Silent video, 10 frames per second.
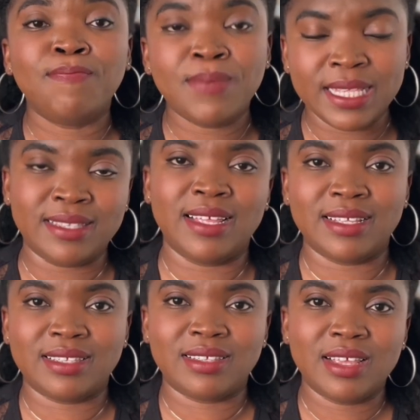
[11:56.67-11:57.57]

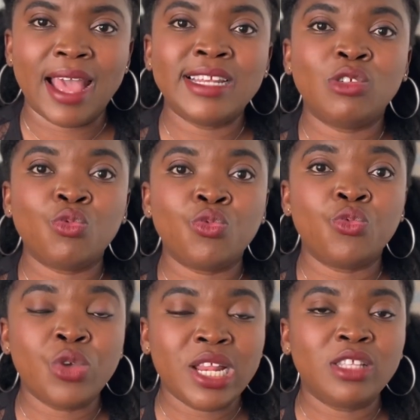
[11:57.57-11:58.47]
business and is
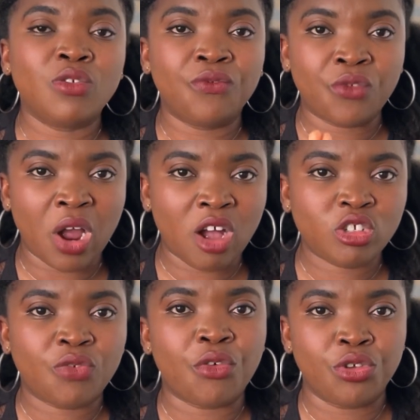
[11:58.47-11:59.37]
willing to
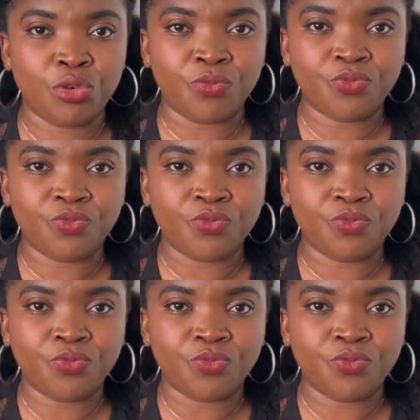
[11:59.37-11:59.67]
vouch for you.